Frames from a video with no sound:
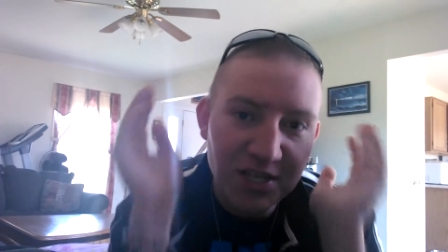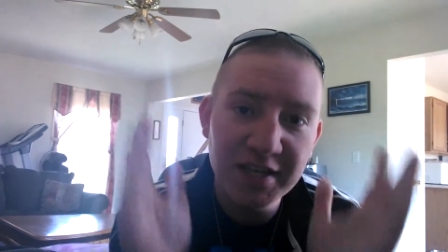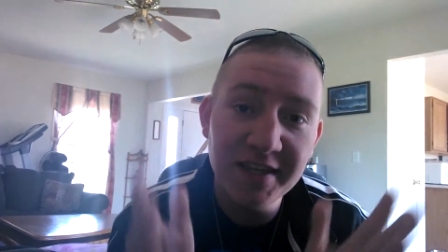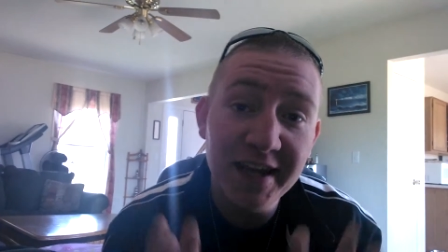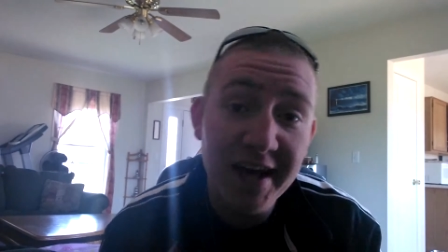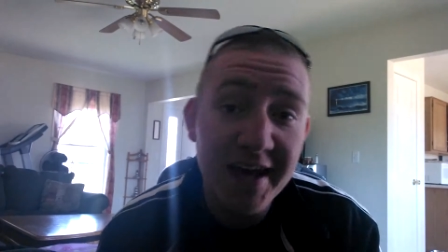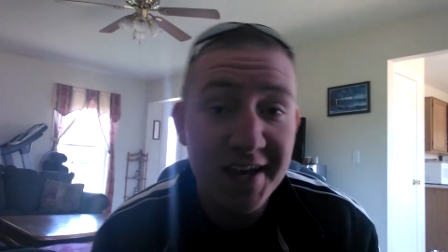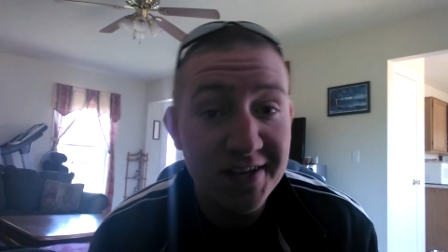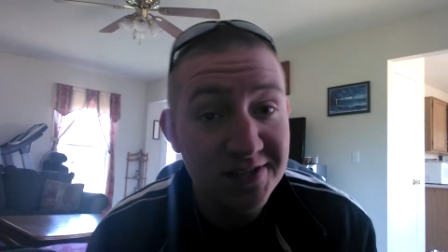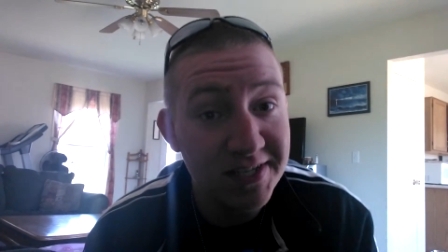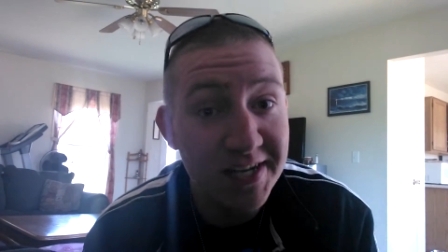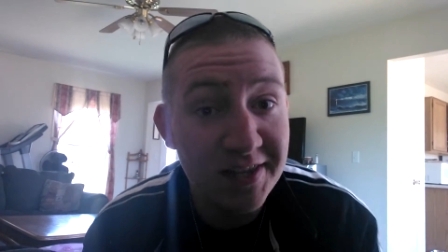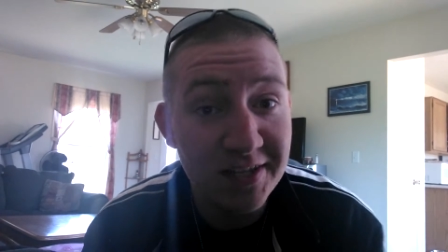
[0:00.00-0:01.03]
And today
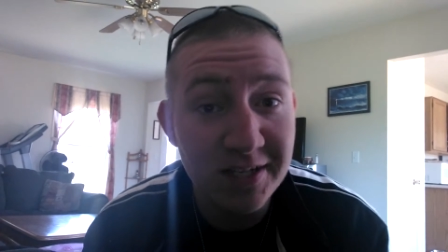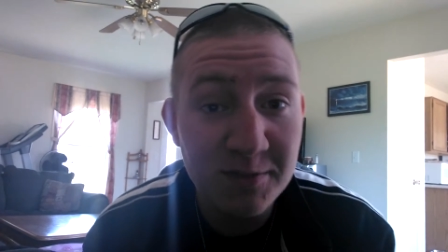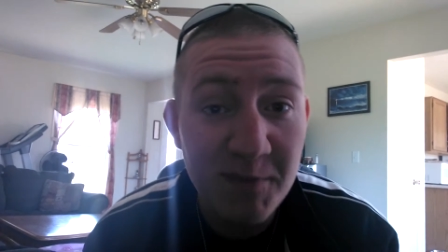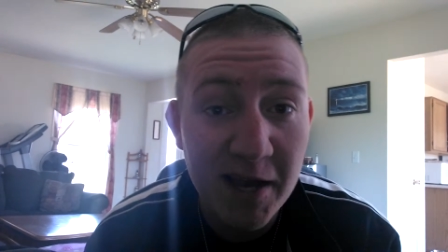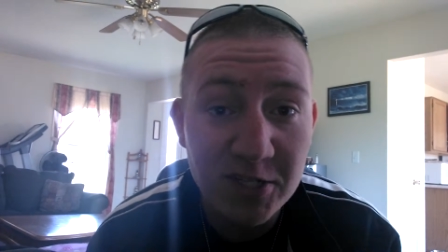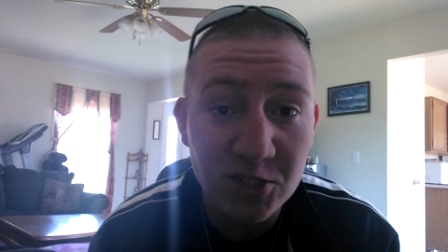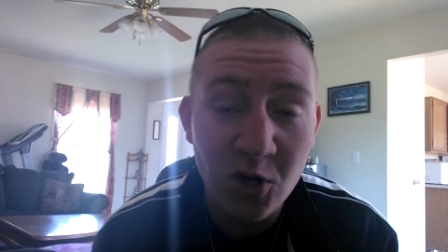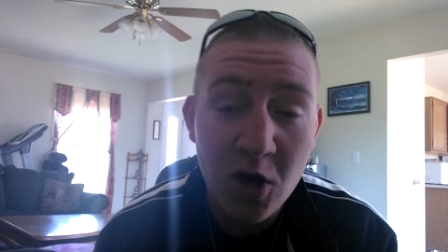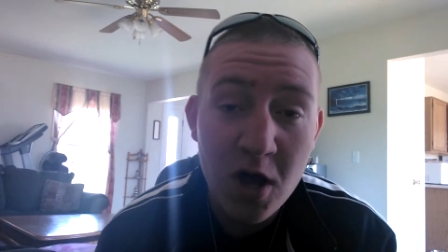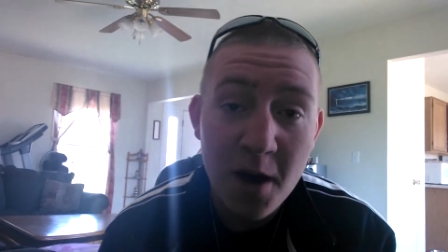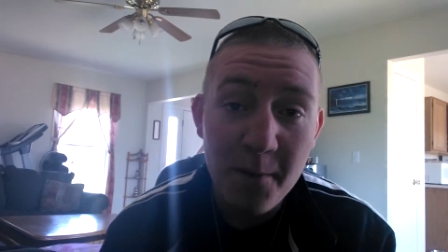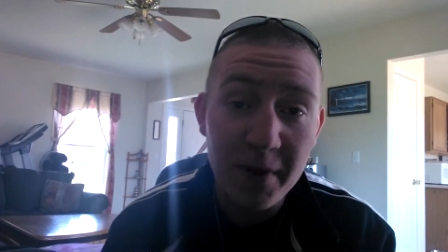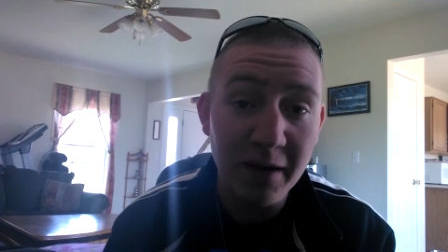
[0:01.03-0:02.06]
isn't anything special,
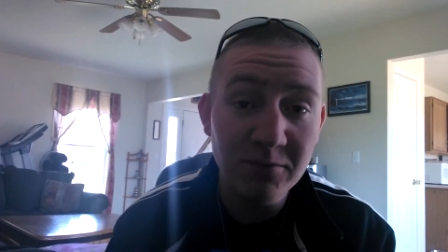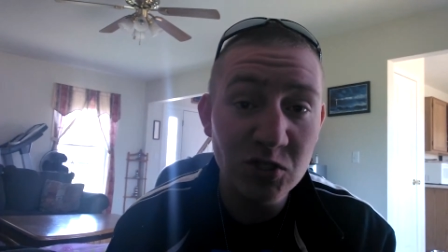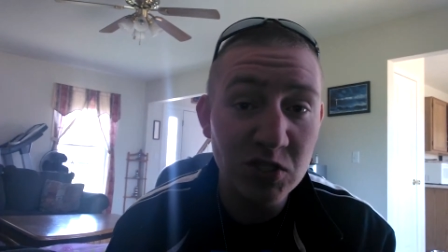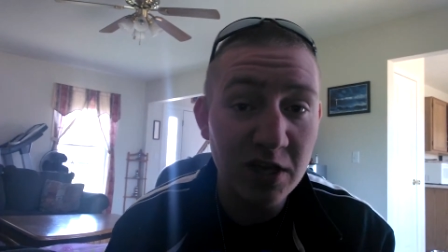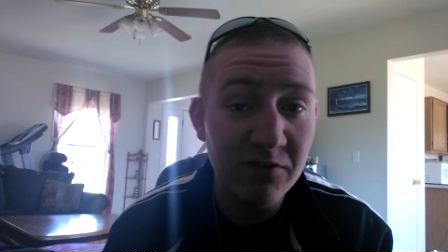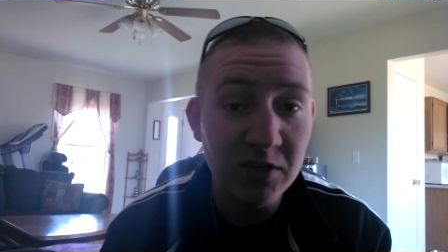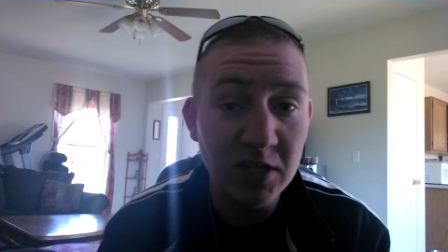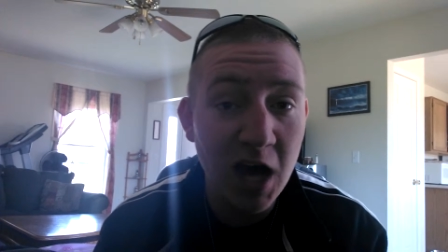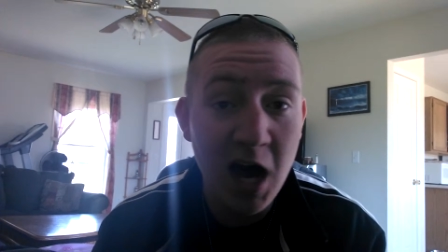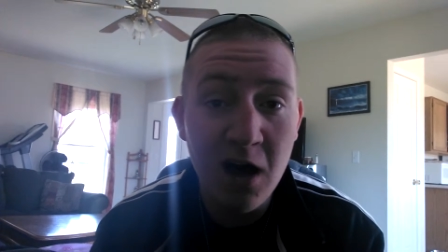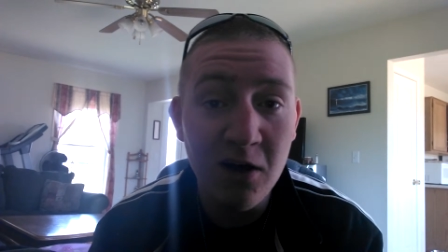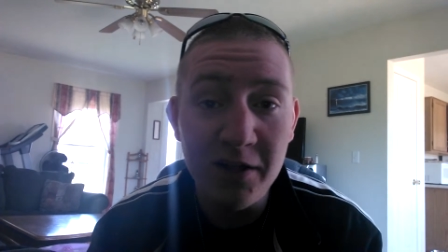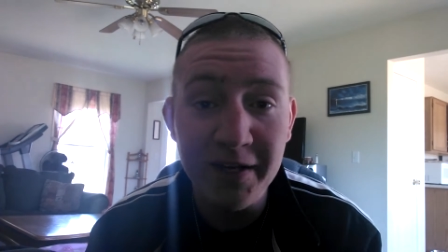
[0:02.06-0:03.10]
but I'm just giving
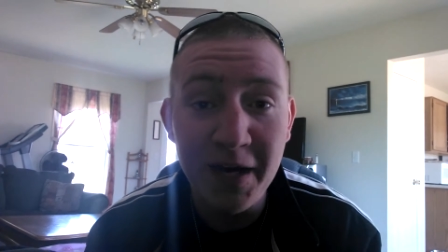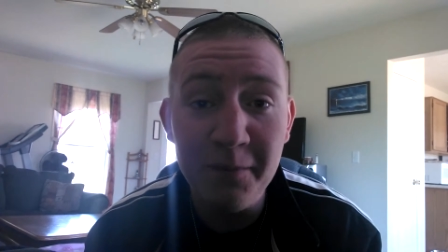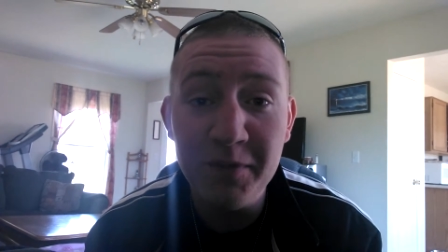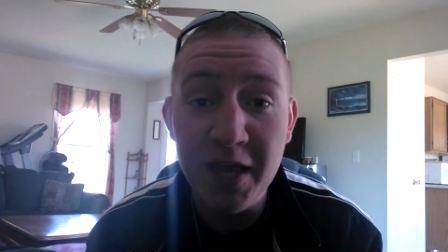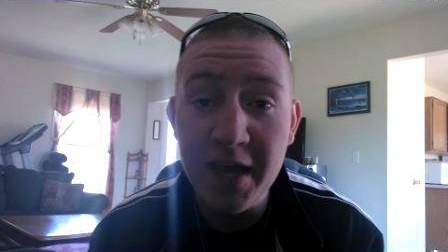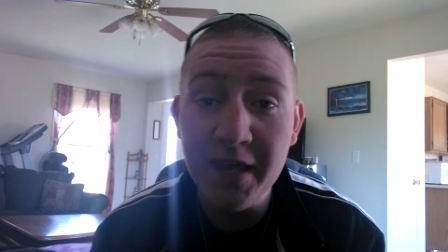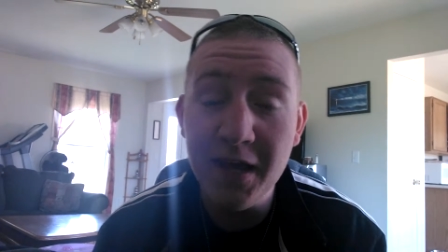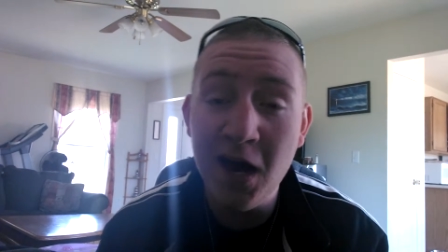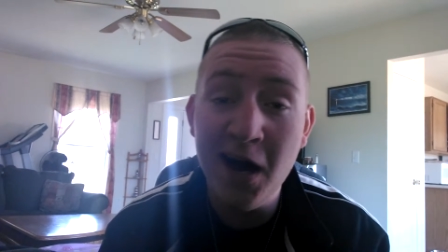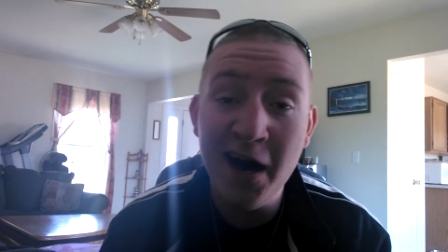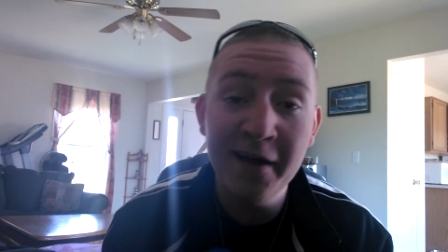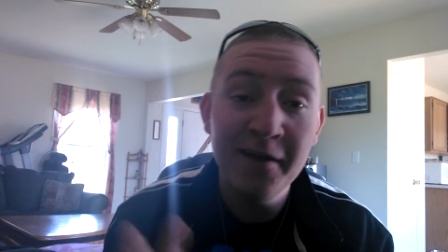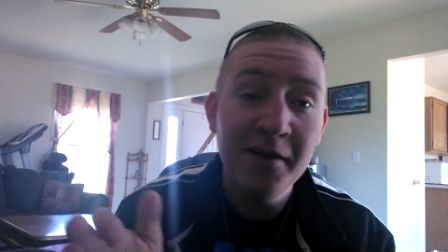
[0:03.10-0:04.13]
y'all an update.
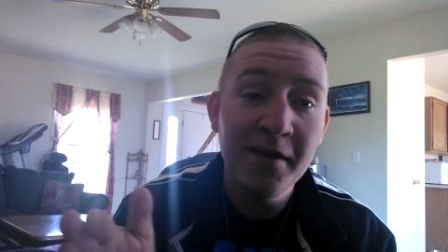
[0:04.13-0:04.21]
Uh,